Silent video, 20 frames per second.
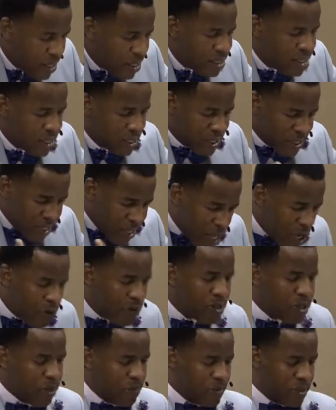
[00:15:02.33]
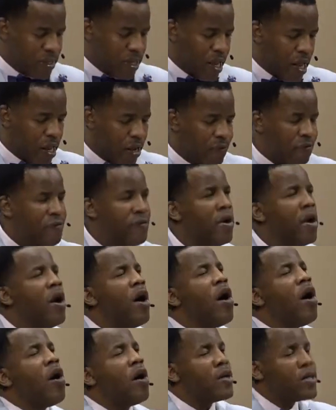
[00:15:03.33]
distinguished himself
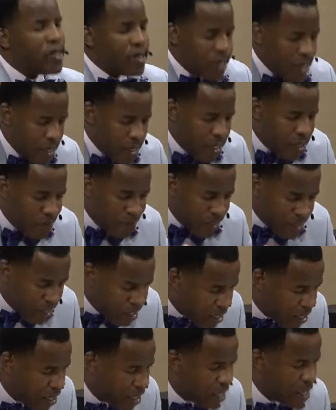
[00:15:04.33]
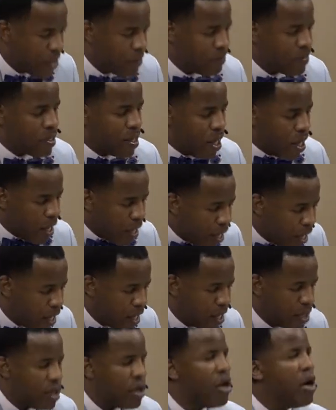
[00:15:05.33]
until he became the
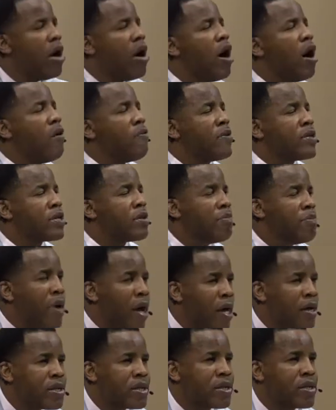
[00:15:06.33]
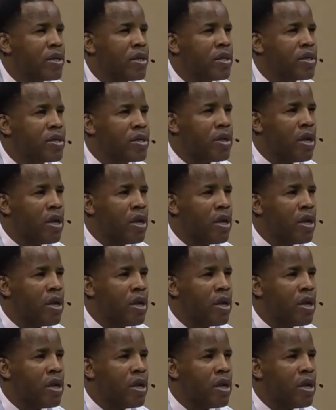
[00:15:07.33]
head of his master's